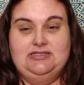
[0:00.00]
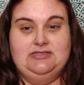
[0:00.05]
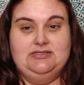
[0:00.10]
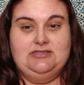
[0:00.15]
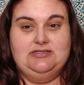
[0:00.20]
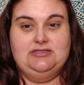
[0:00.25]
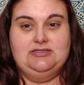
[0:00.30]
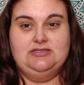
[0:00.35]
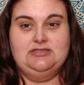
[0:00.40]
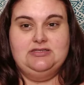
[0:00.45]

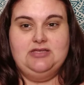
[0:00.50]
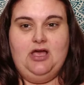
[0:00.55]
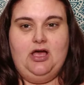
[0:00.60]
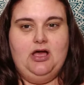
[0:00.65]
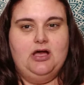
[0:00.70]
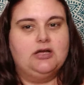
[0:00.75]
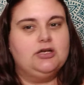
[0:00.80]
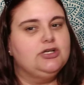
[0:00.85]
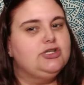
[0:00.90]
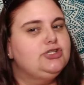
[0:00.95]
since
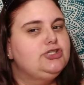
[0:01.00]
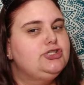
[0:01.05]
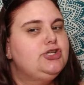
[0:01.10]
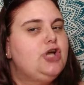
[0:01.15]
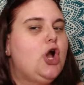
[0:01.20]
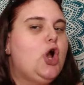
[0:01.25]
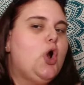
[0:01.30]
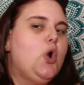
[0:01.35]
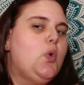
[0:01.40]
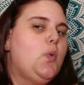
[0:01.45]

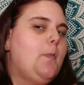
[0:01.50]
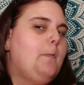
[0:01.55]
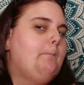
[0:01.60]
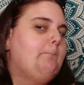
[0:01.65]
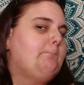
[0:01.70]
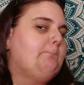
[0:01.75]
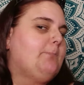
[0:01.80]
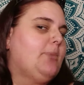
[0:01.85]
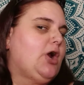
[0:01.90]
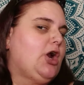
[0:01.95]
October,
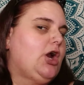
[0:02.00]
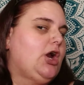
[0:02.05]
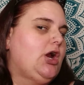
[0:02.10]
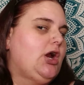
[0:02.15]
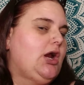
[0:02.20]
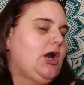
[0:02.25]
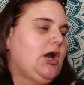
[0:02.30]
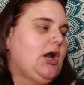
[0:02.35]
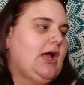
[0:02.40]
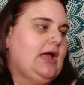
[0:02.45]
I
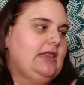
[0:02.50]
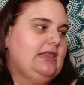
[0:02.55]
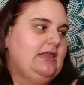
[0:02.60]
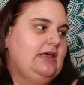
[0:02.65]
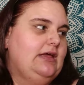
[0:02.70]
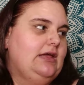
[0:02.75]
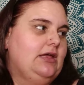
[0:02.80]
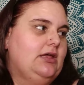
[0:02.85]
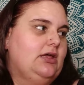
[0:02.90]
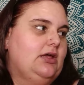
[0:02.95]

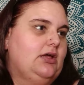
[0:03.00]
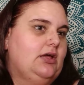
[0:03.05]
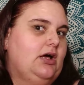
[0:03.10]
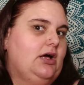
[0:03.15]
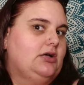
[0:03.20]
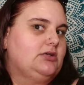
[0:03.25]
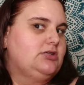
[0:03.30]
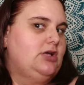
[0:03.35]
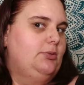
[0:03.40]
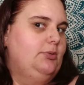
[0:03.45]
think.
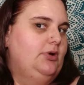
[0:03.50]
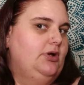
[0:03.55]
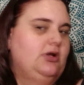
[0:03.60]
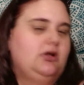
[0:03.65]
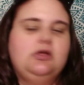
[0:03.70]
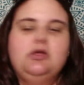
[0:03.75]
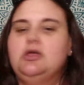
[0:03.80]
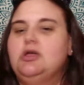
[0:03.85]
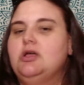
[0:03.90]
October.